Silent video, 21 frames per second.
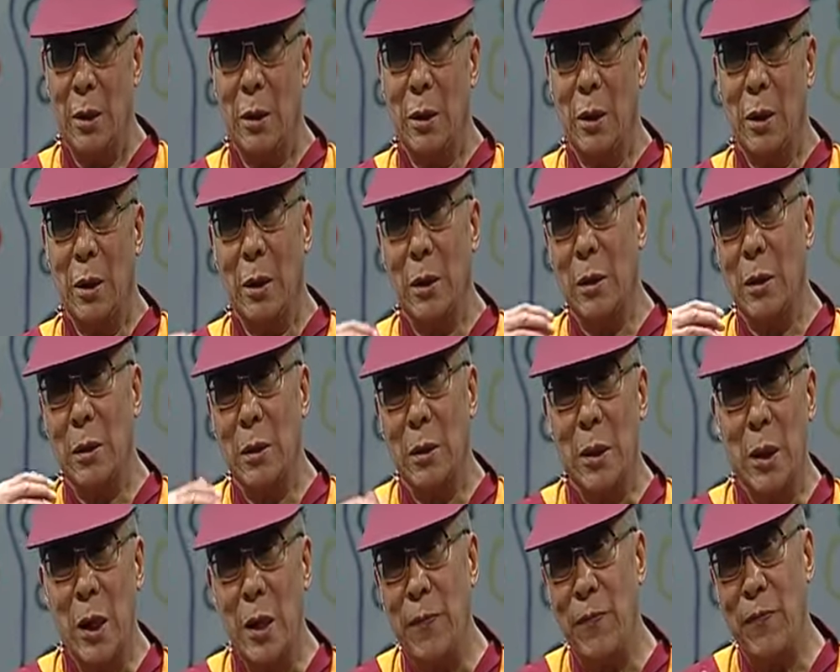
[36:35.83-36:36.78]
Uh,
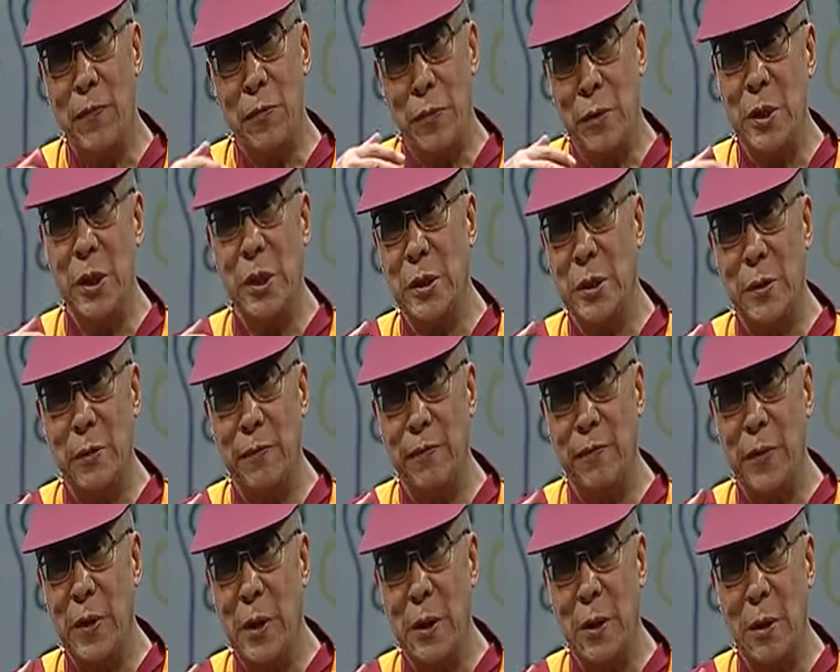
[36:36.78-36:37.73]
if teacher
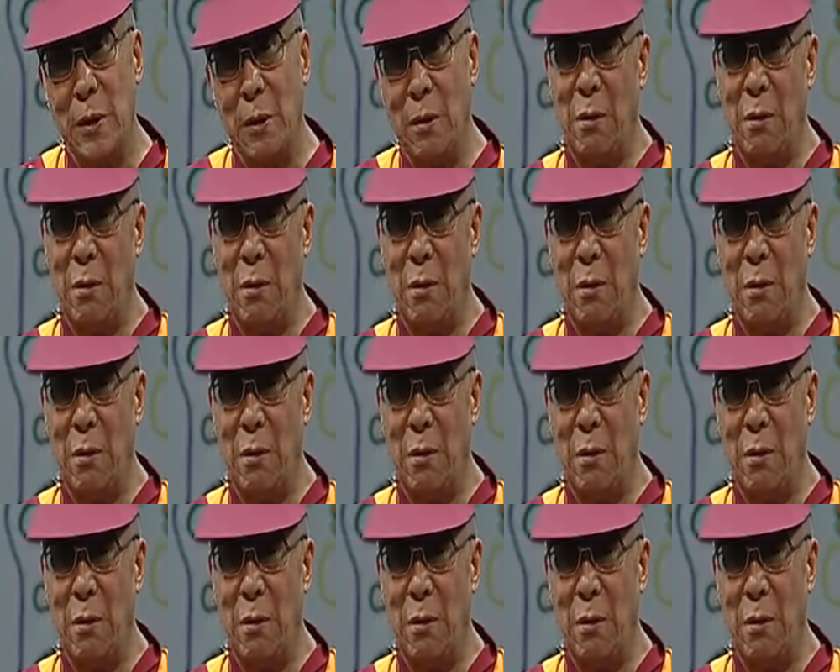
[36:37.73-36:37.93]
feel,